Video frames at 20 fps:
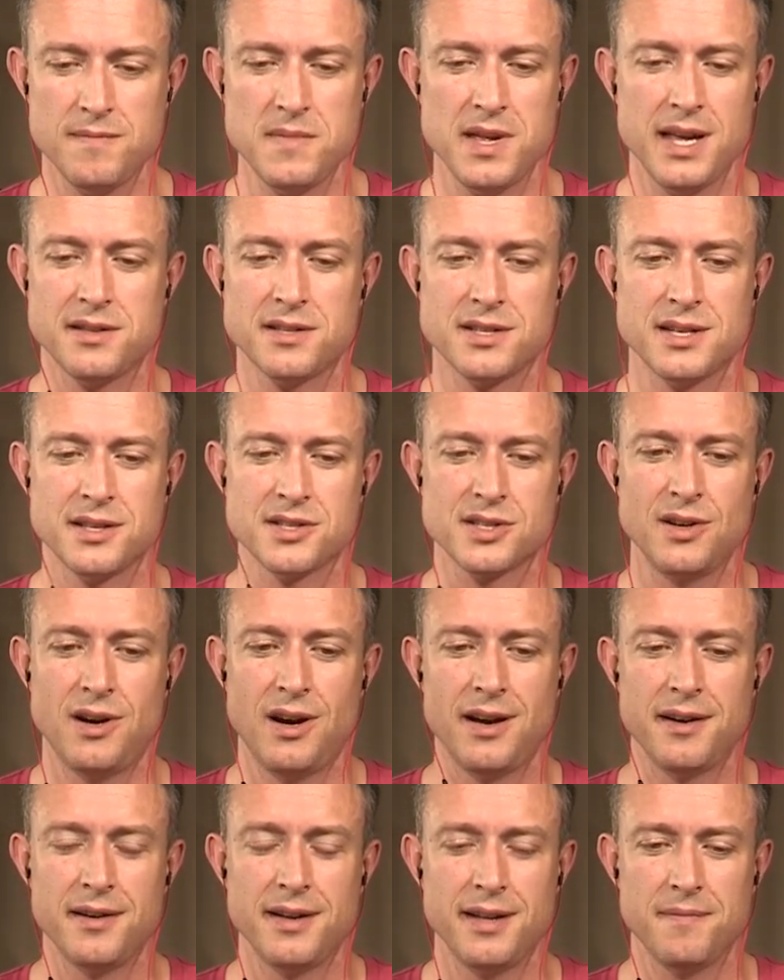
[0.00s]
It's
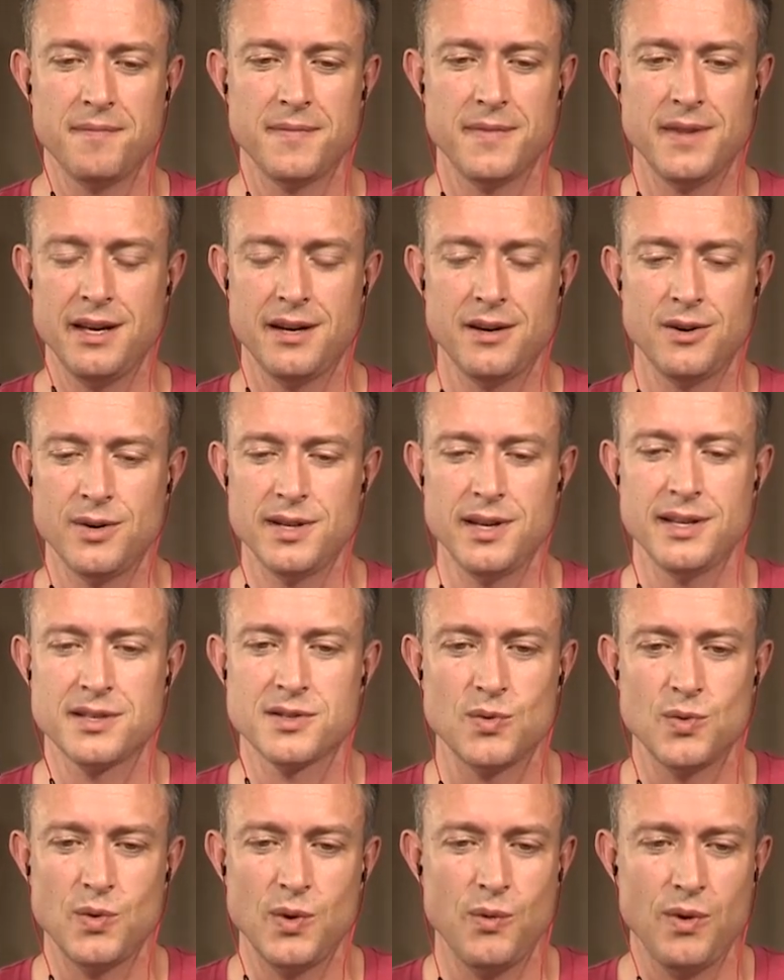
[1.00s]
not, you know,
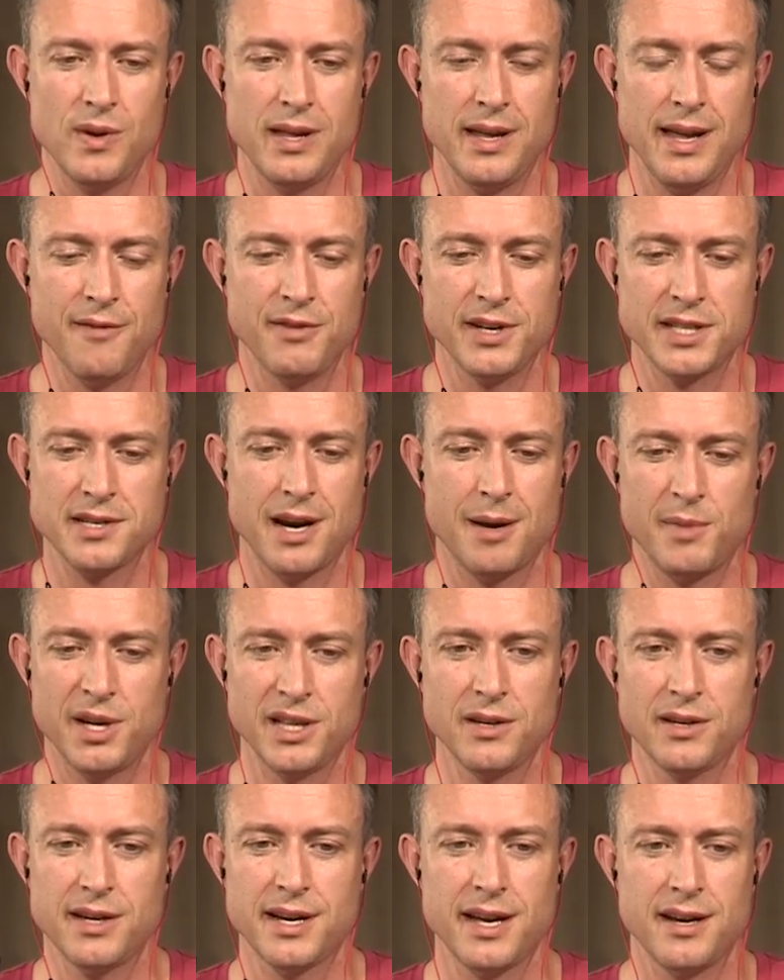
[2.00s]
it's every time I
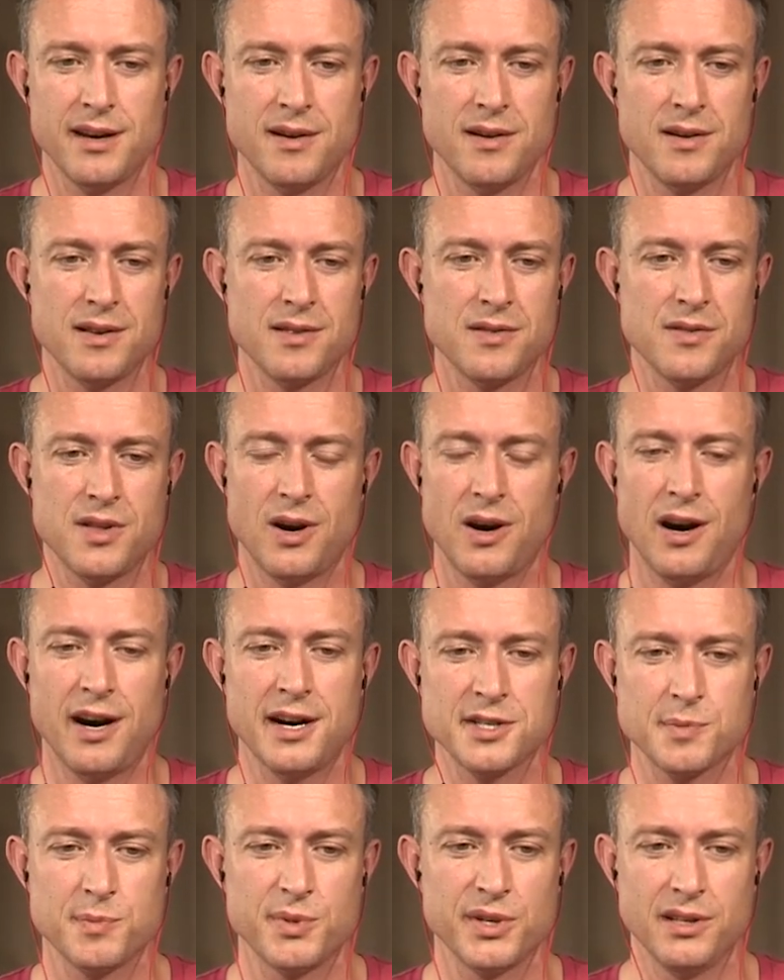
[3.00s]
look at the
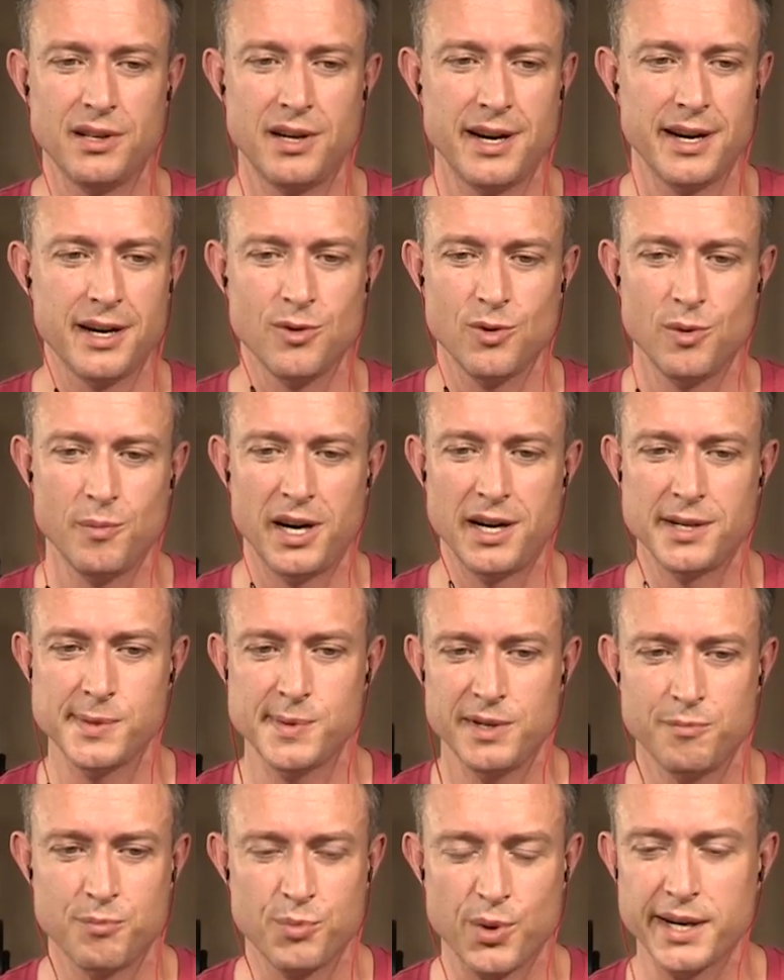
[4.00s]
hospital line, it reminds
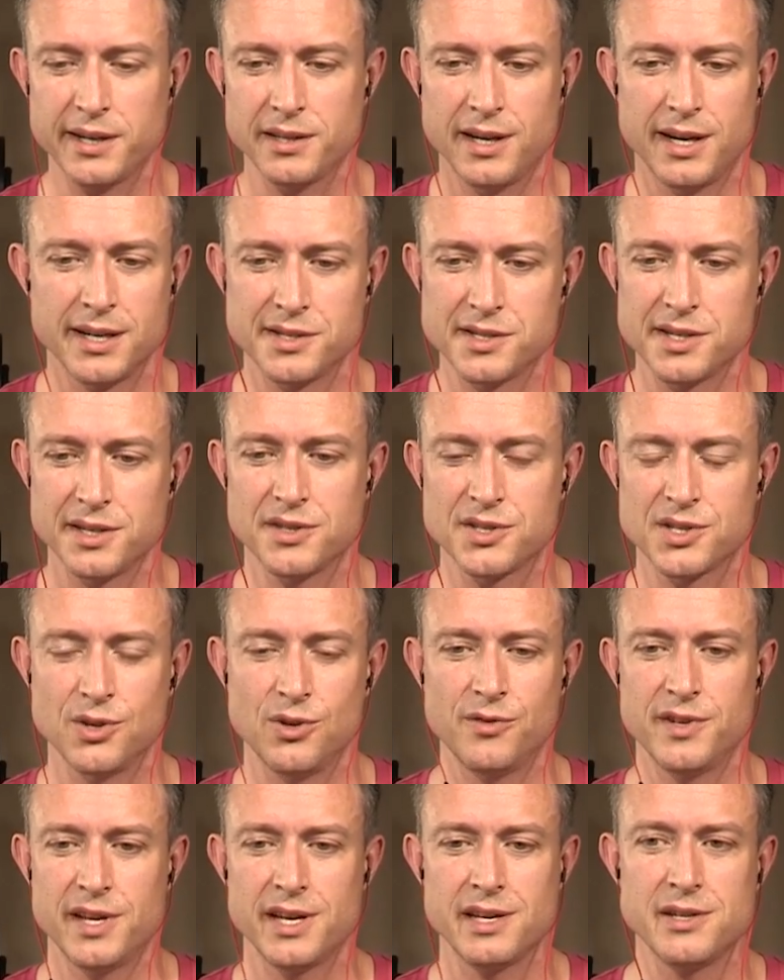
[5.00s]
me of bread lines in the
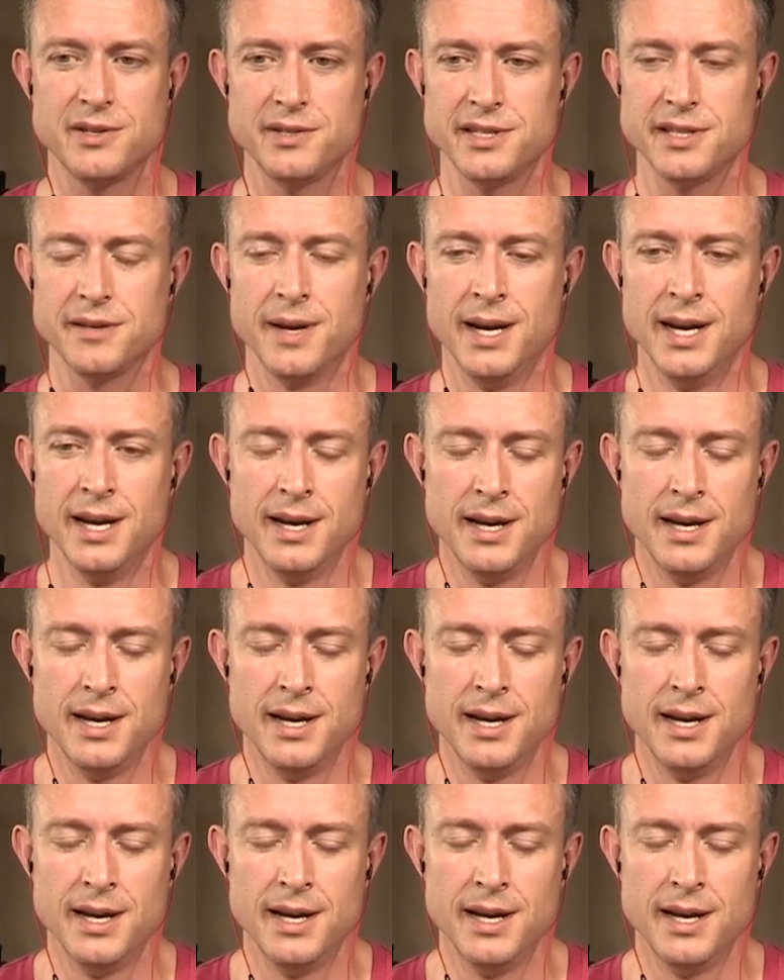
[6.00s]
Soviet Union.